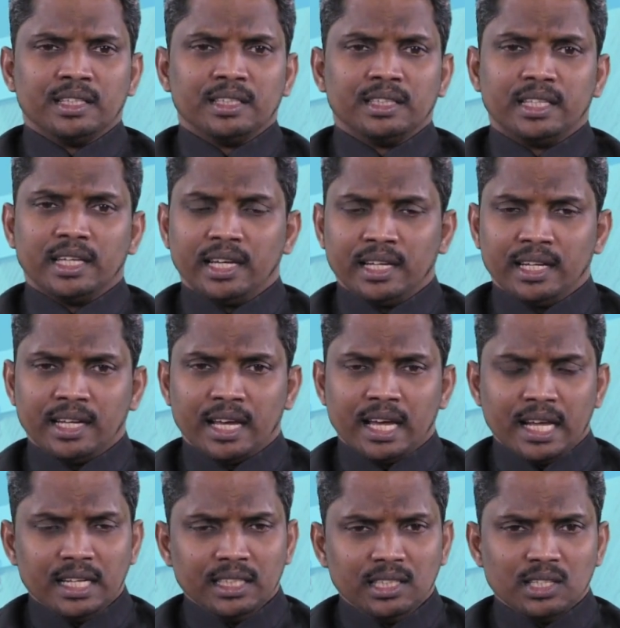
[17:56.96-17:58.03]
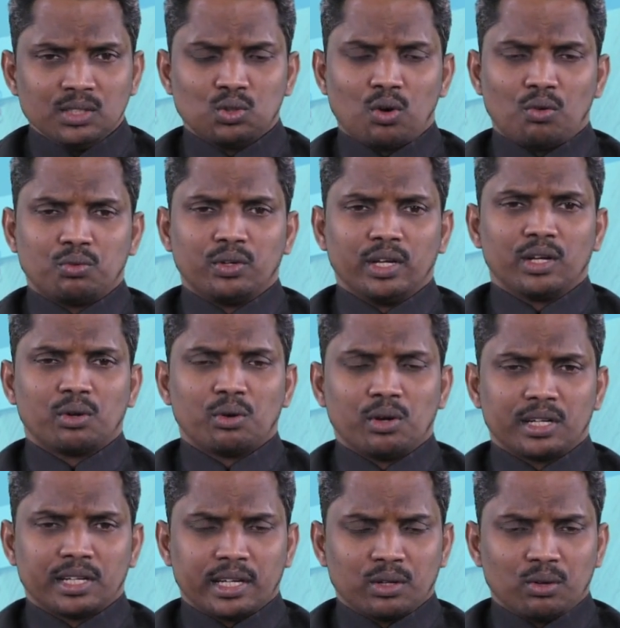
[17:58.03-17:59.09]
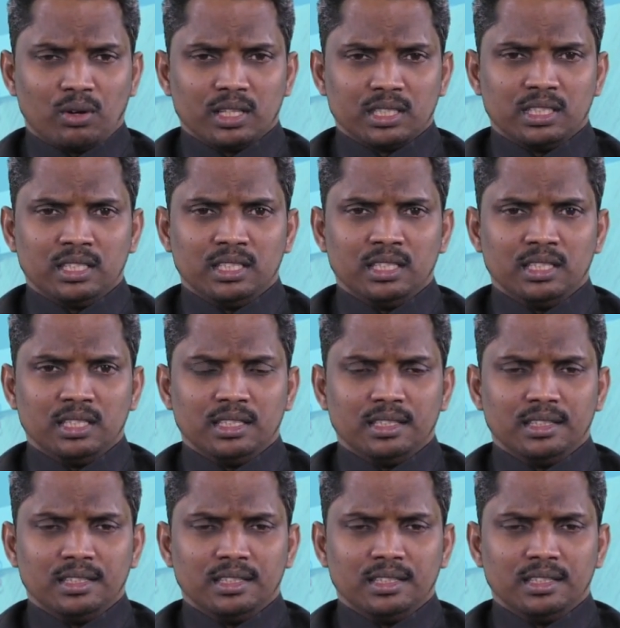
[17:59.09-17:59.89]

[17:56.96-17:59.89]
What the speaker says: Then another software or technology